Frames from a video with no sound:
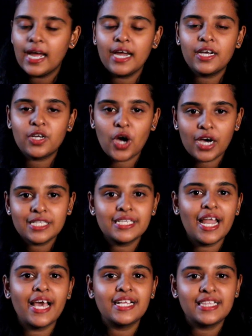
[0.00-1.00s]
It costs
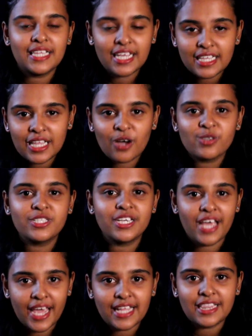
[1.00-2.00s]
like three
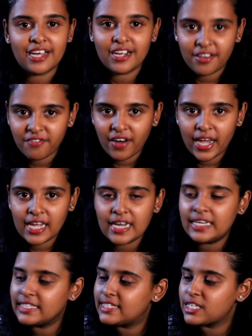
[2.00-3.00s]
thousand eight hundred thirty-five.
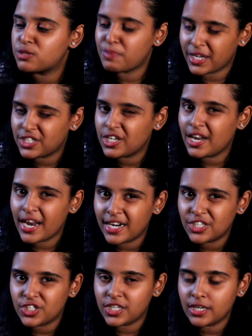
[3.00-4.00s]
It is a special
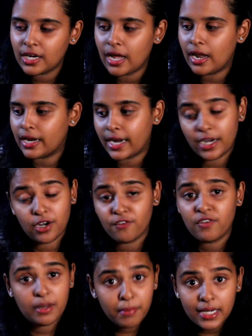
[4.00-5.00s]
edition, kind of
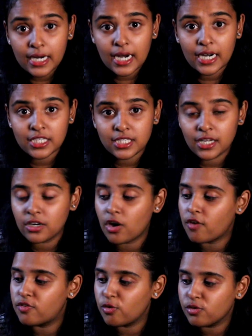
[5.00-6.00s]
limited edition
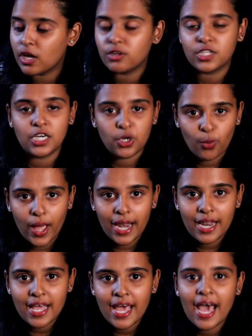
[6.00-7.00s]
of two thousand
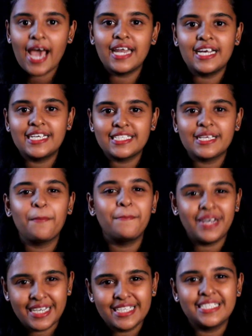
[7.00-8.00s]
twelve, and it is a
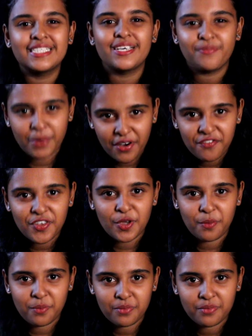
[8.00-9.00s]
British perfume.